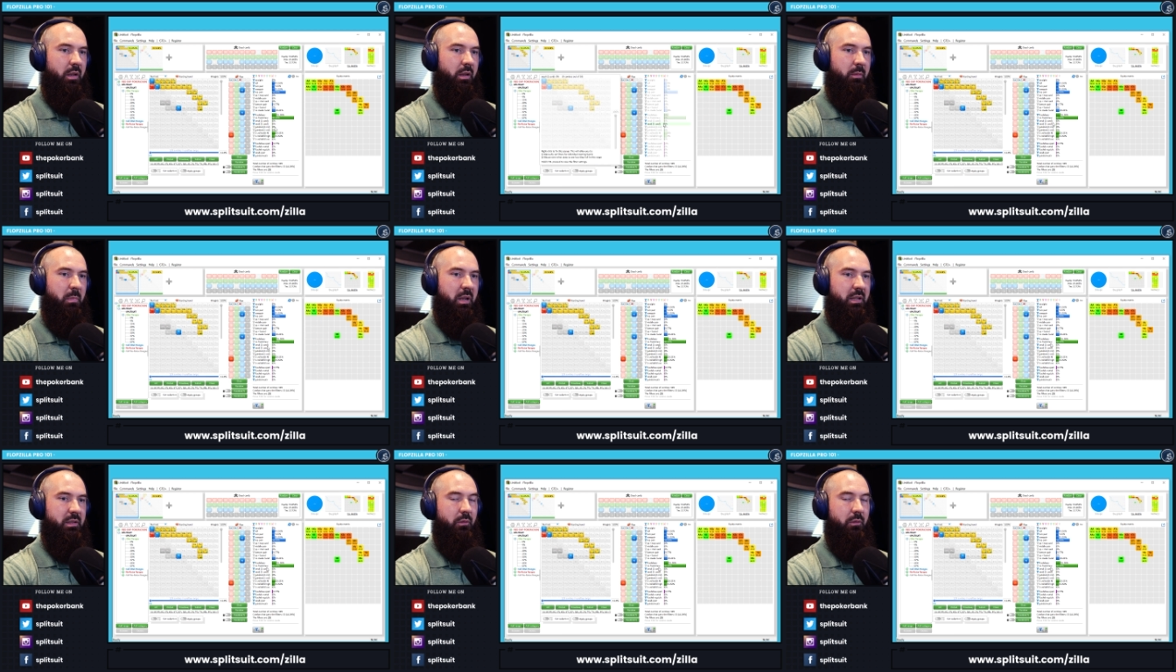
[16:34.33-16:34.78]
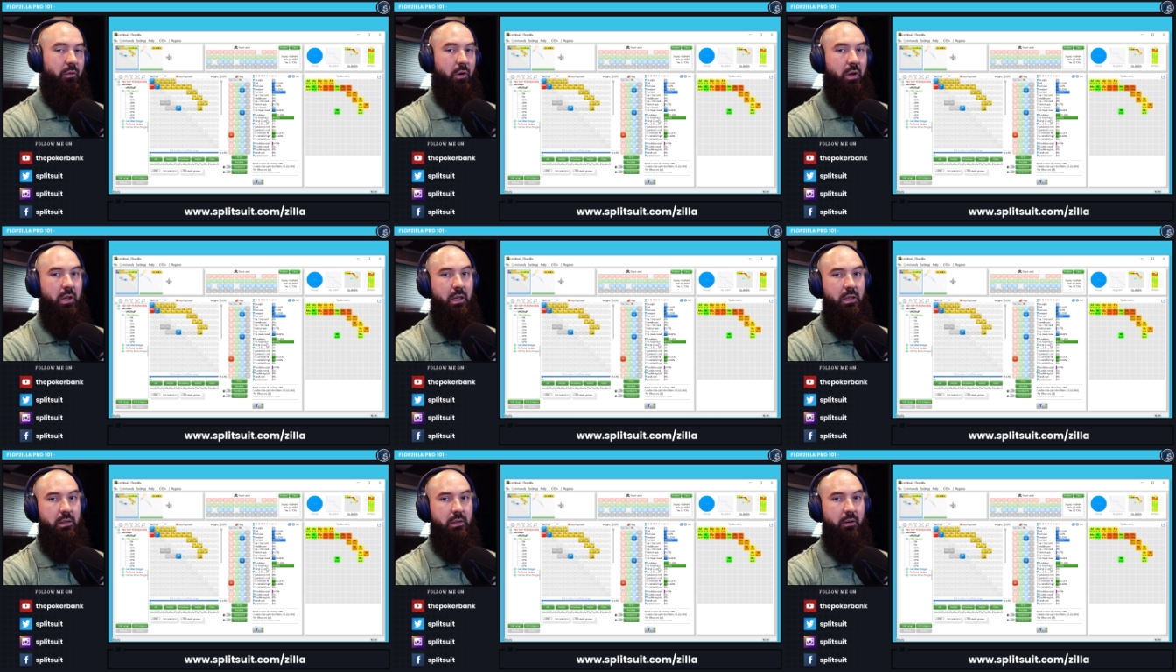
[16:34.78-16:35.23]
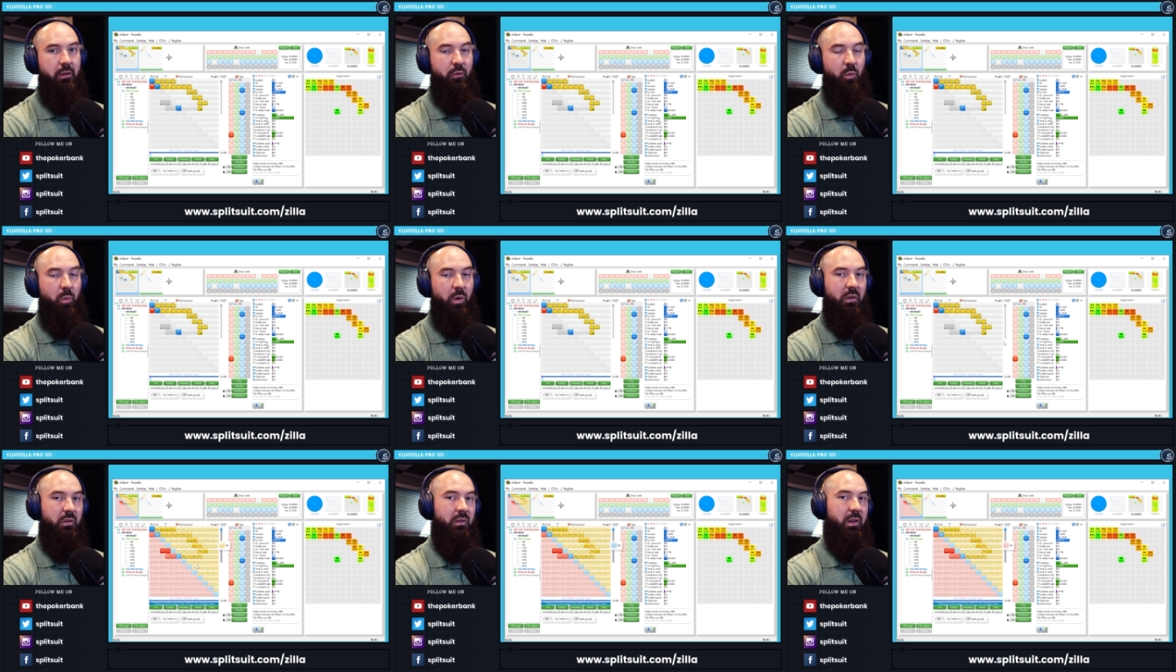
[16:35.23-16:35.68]
It makes it very easy if
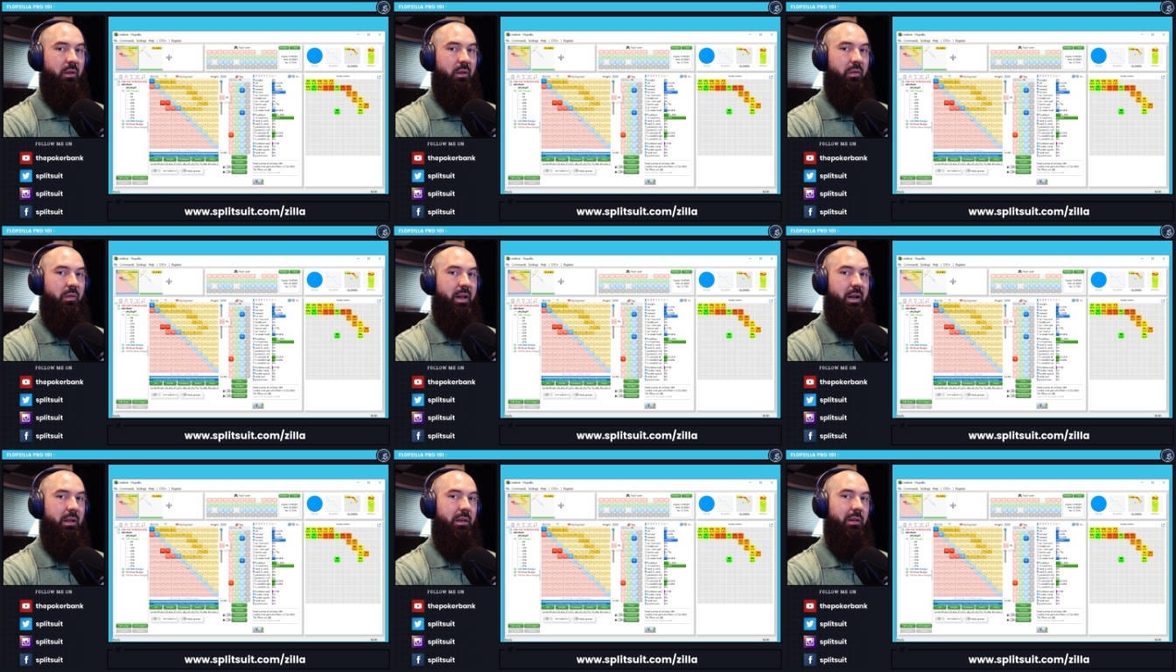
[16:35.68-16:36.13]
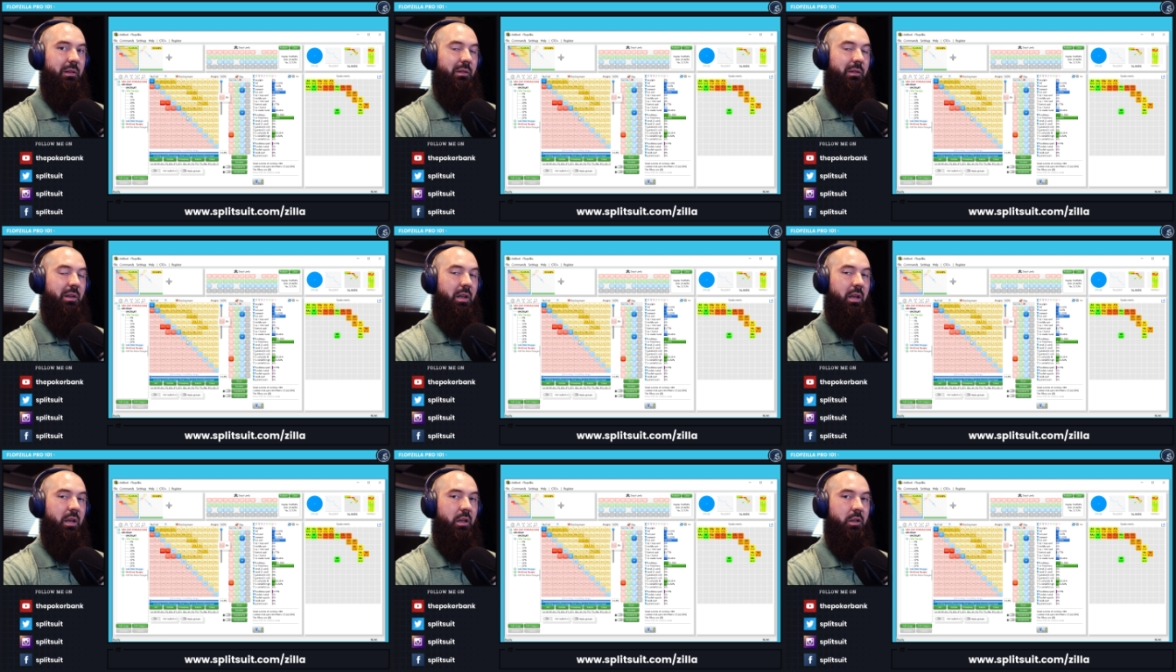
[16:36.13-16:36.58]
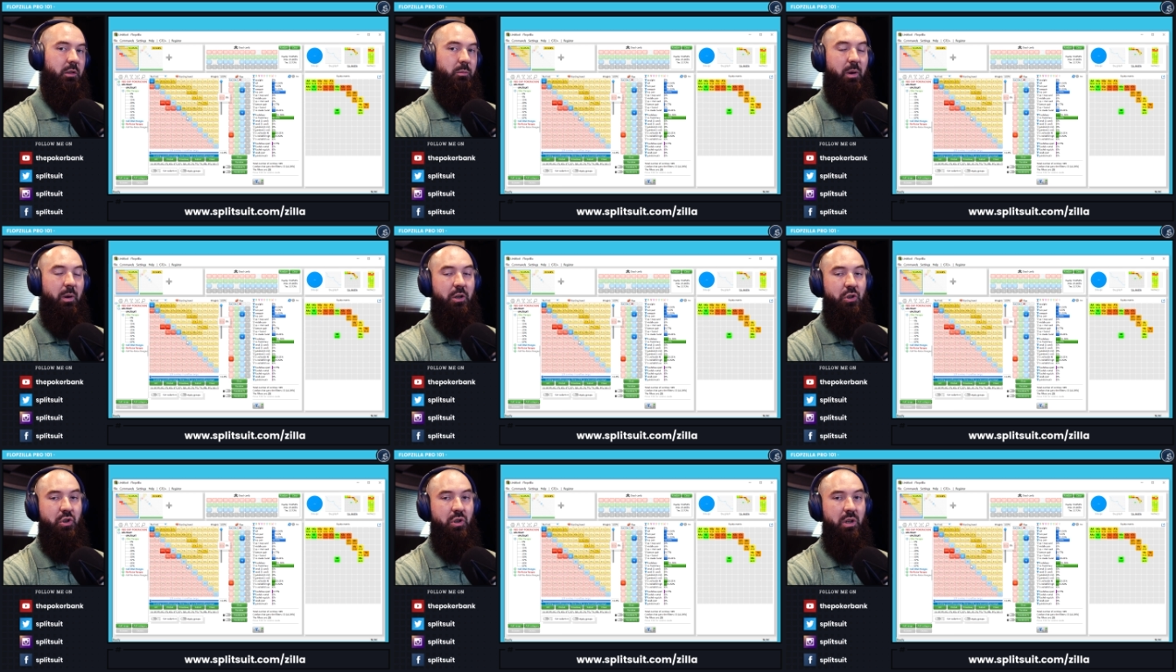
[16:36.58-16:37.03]
you want to save that in, say, a
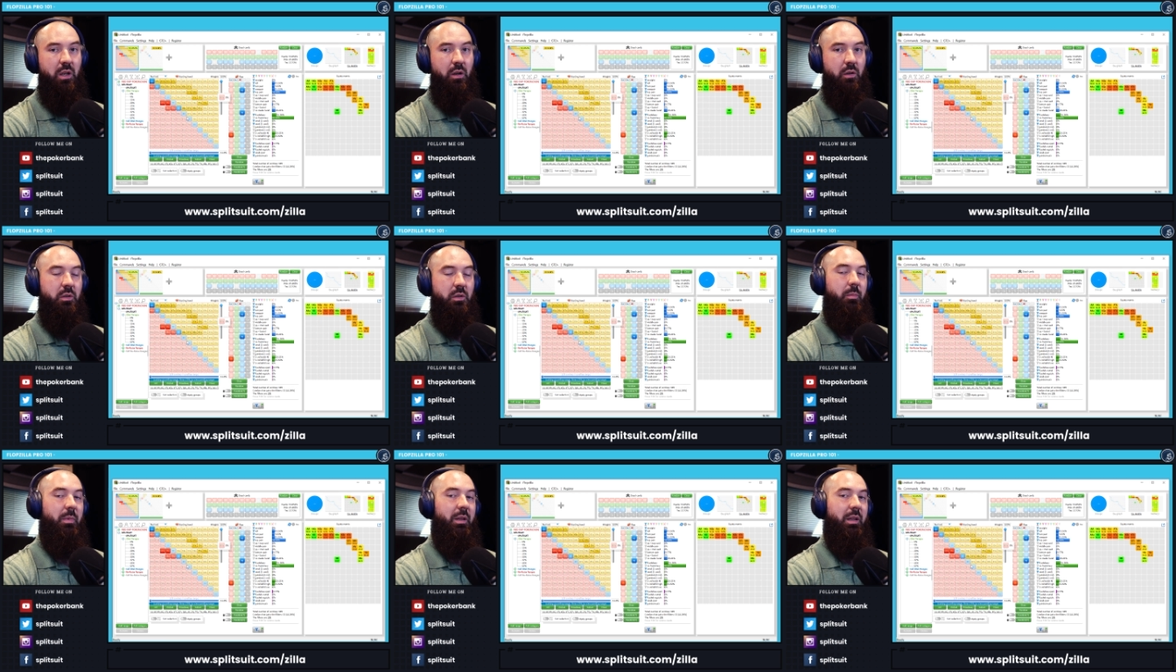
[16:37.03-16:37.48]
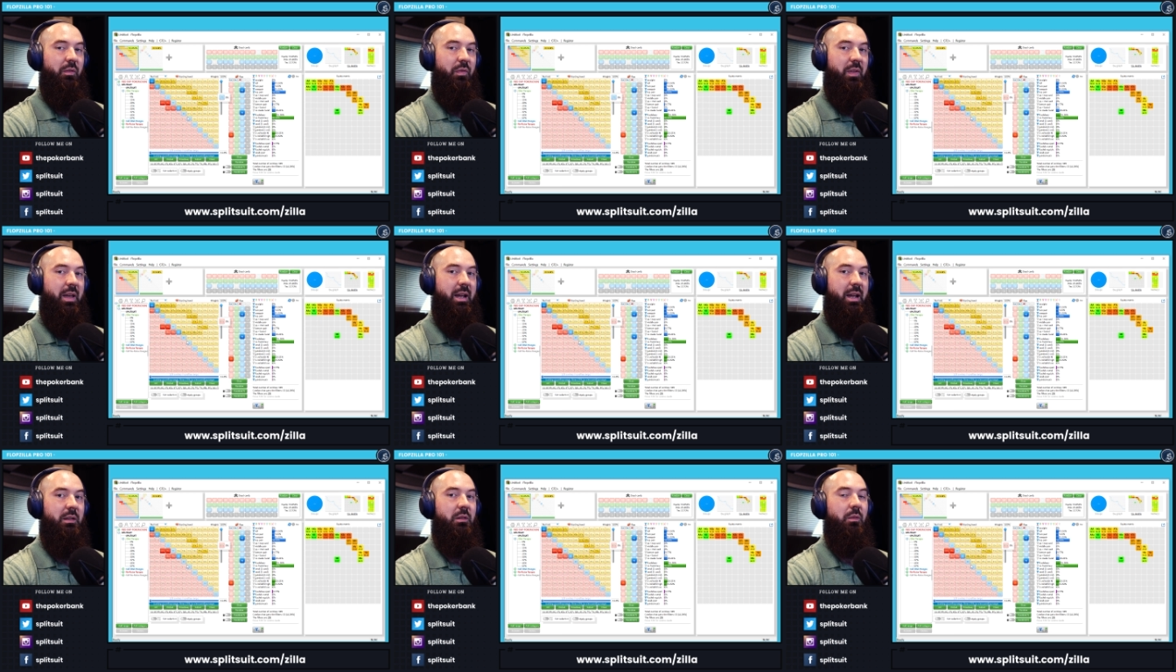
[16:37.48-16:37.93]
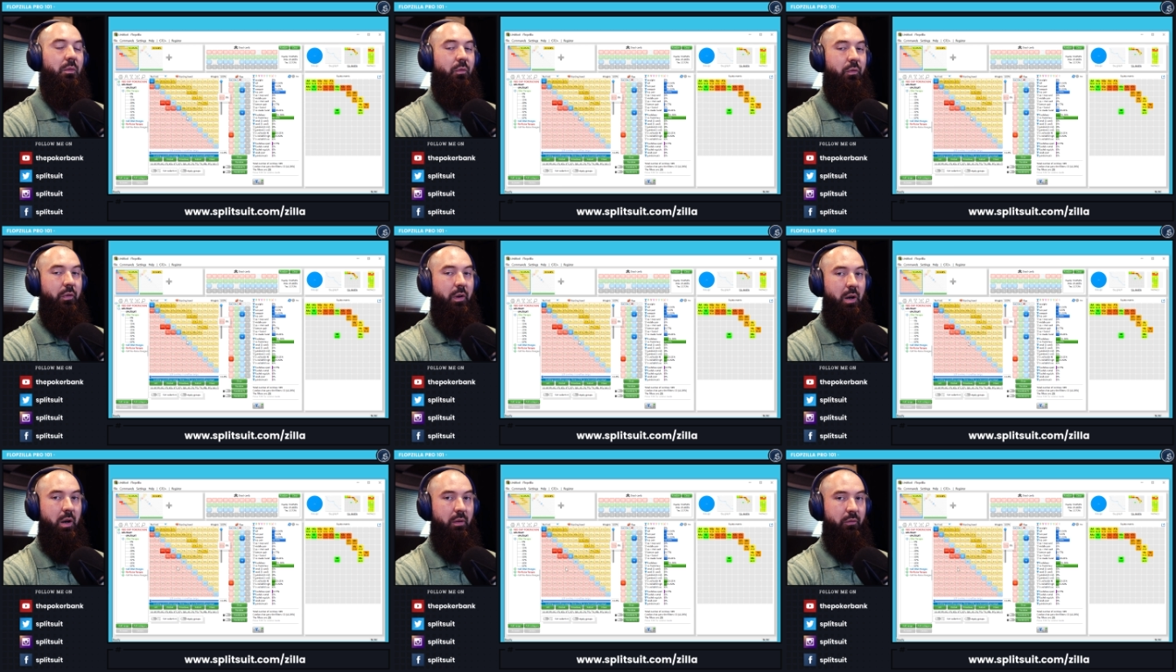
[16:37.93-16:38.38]
spreadsheet or something like that.
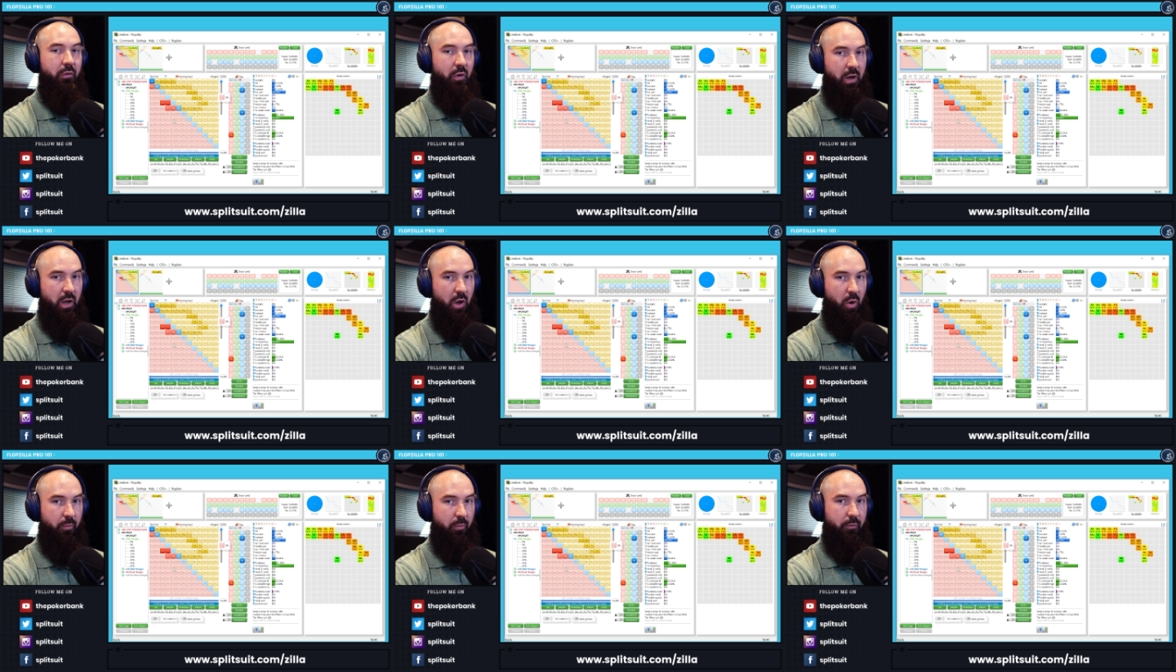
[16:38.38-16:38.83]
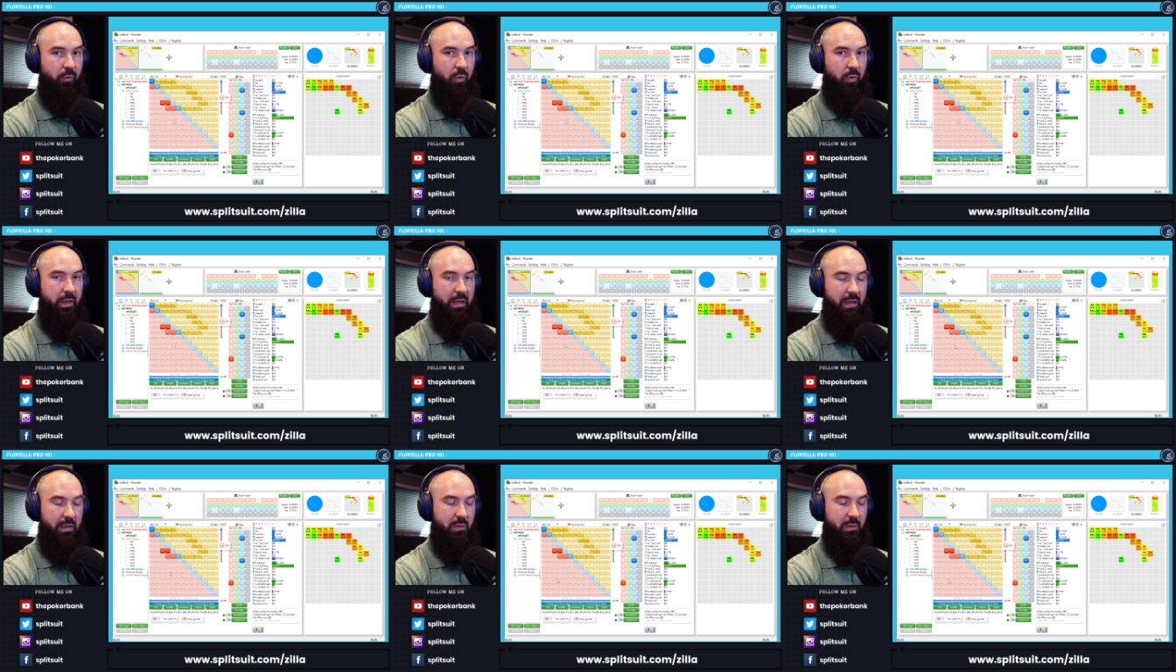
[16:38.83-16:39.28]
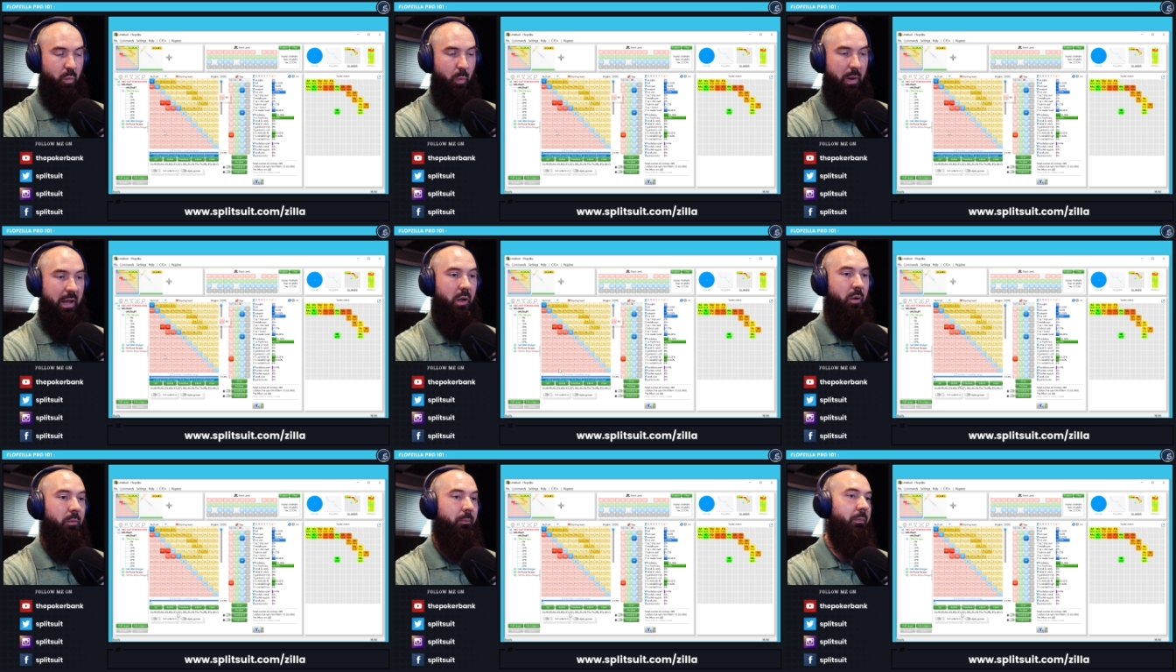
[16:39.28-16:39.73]
Very, very helpful as
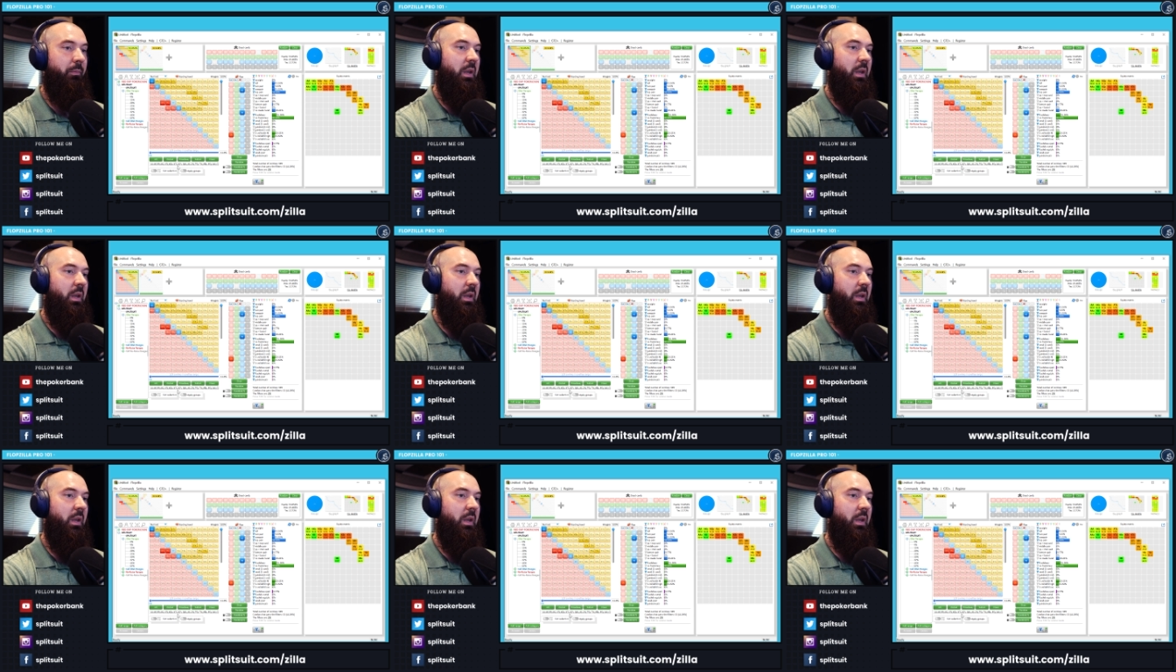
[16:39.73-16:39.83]
well.